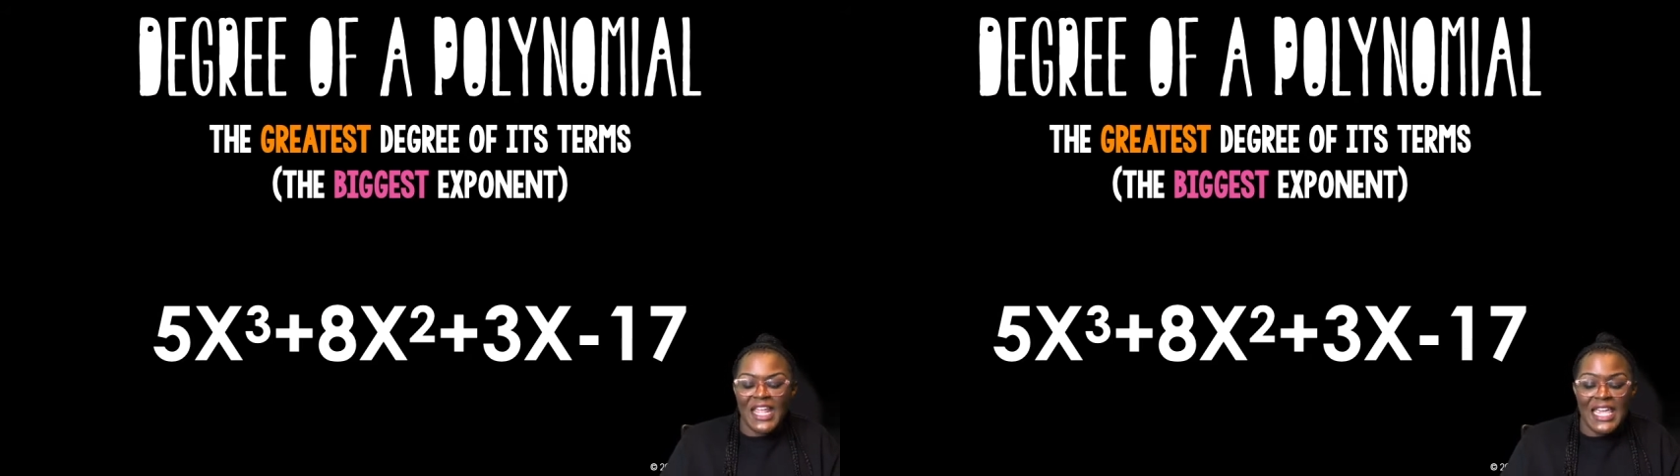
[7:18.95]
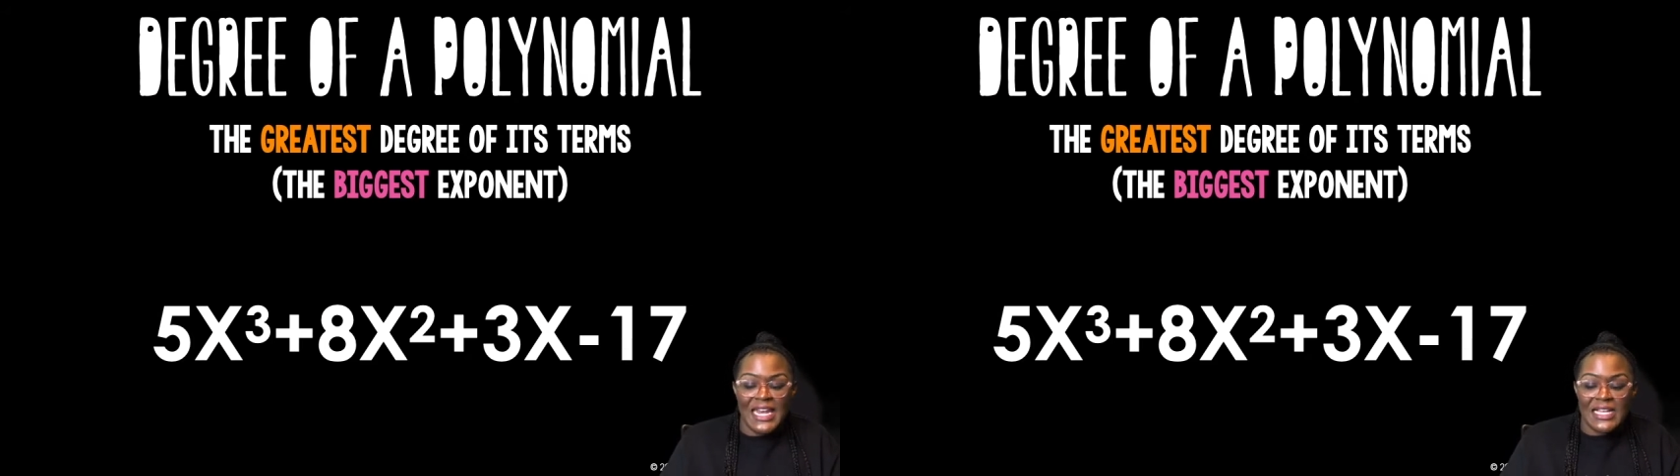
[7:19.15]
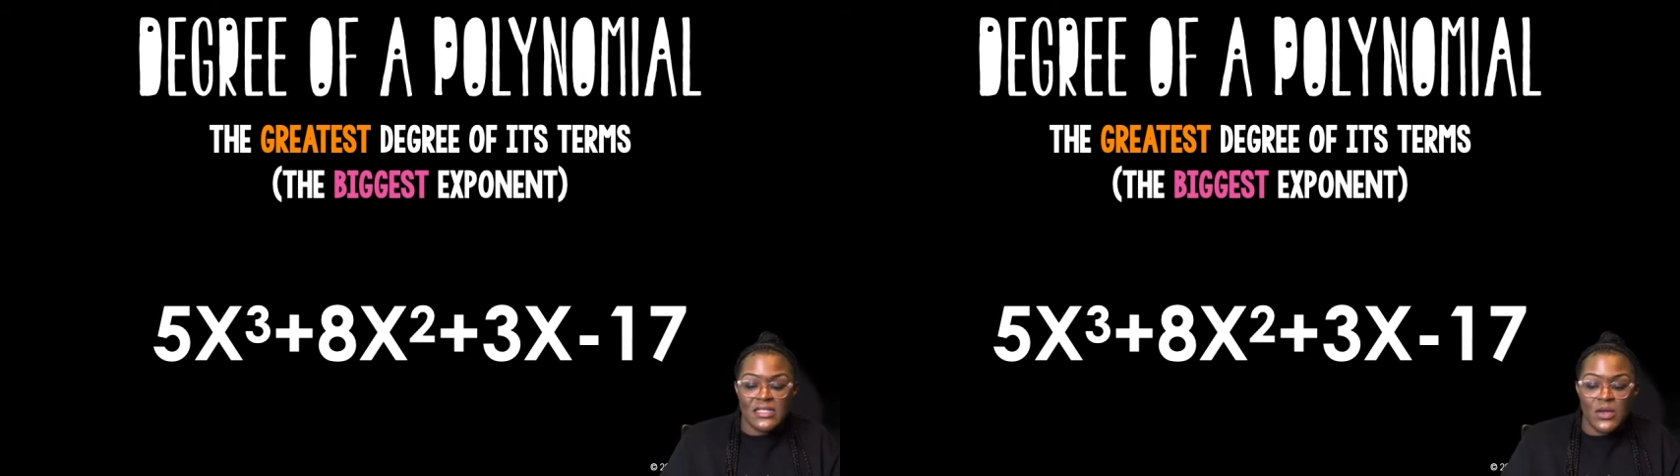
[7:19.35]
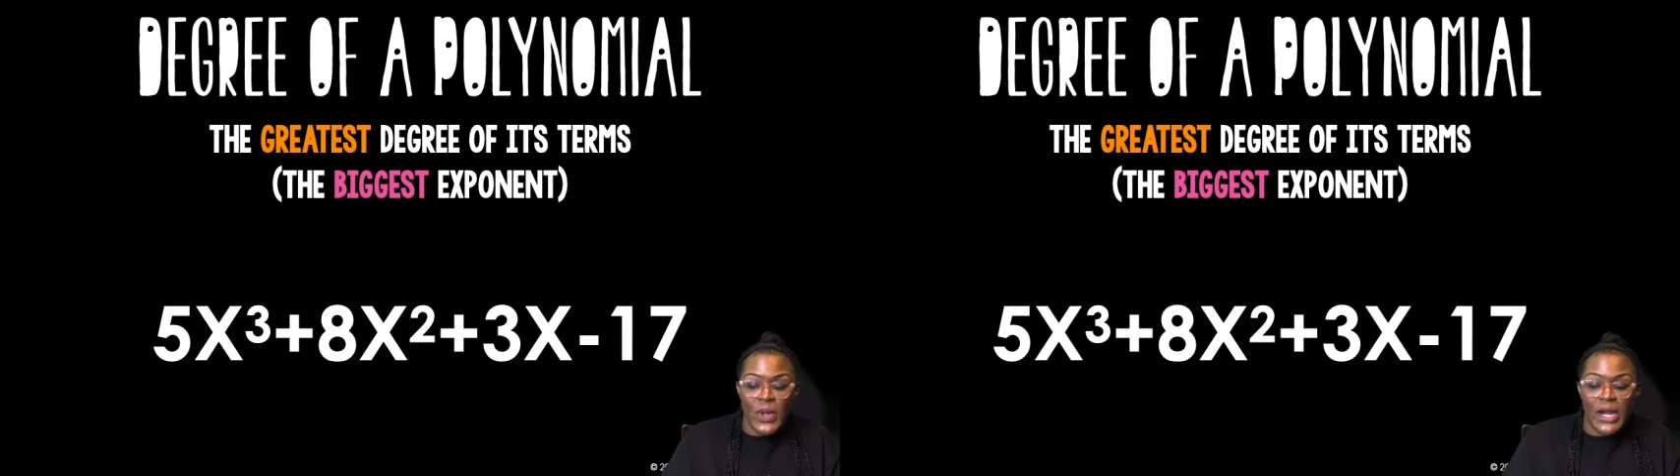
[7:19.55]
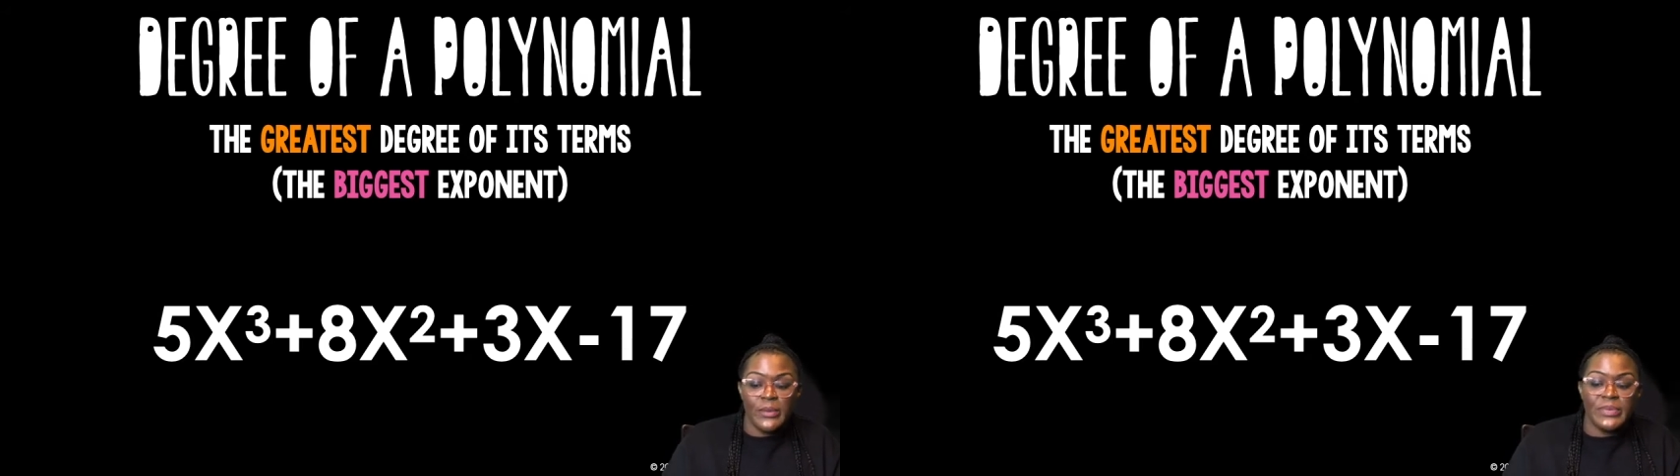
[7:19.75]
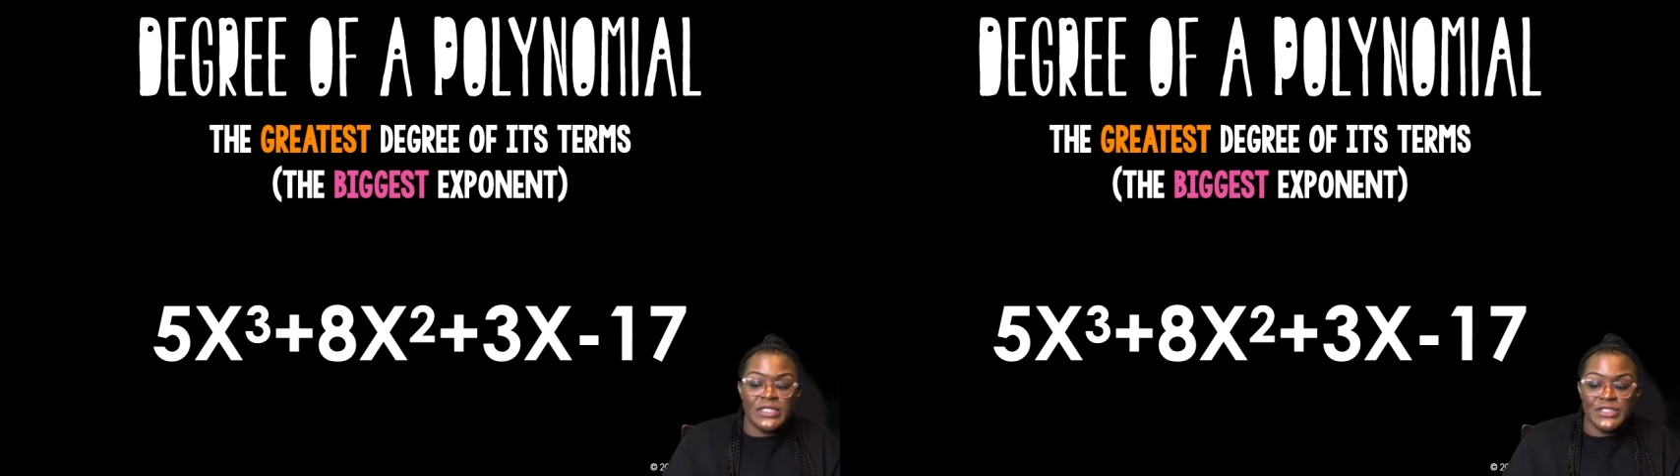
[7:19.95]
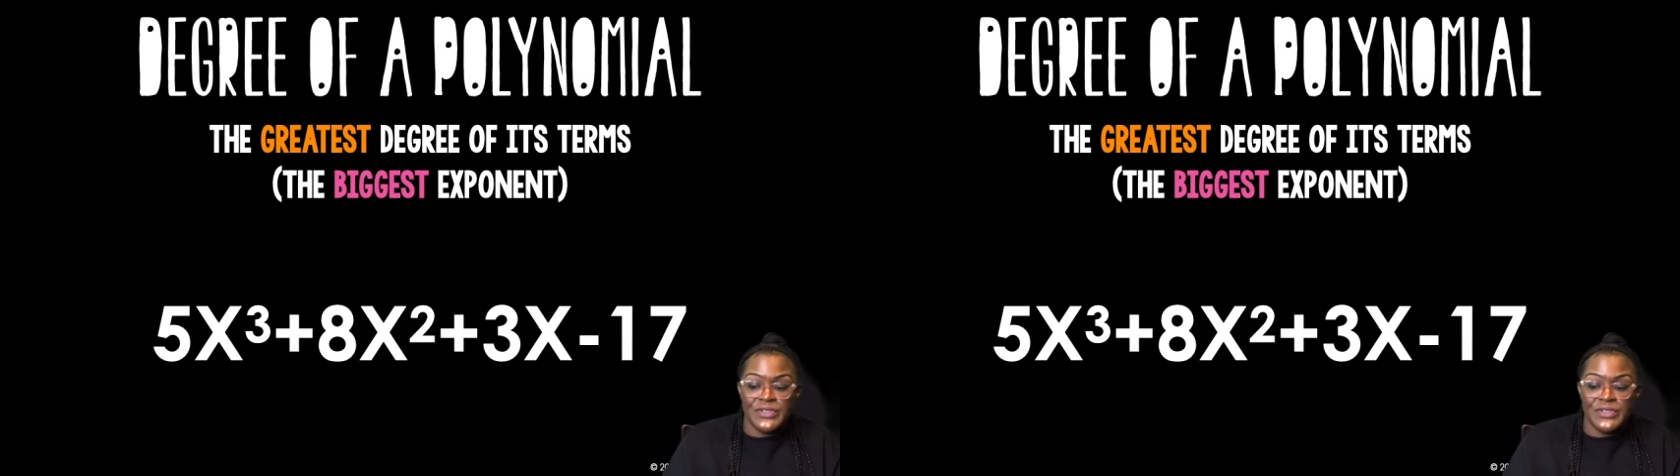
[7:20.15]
8x squared plus